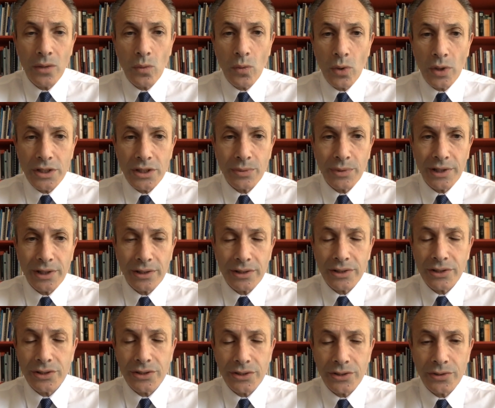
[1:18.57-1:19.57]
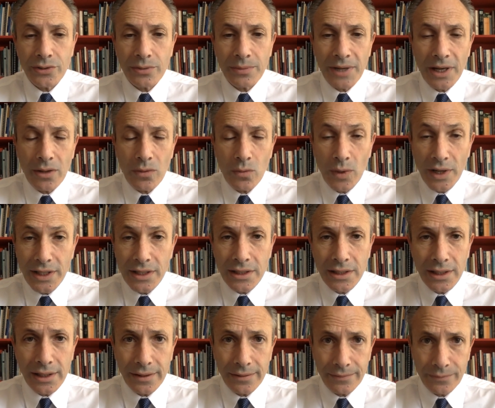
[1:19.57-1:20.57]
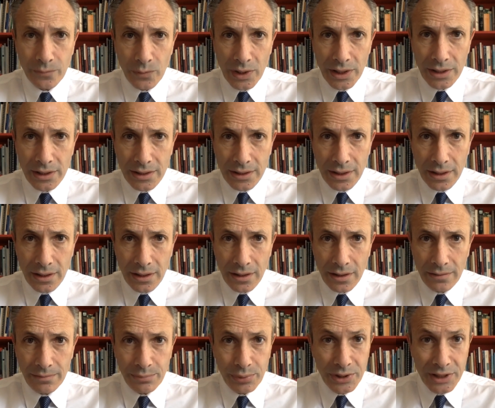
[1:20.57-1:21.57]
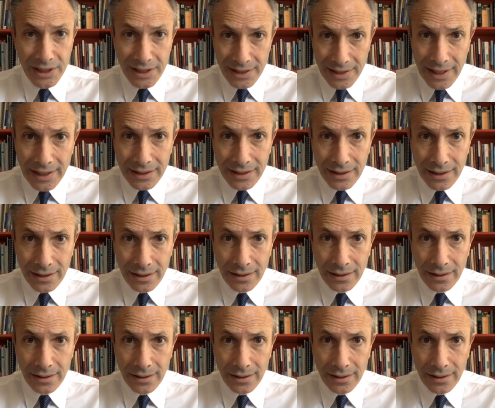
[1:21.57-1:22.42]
What are we going to do about wasting rates that are pretty static?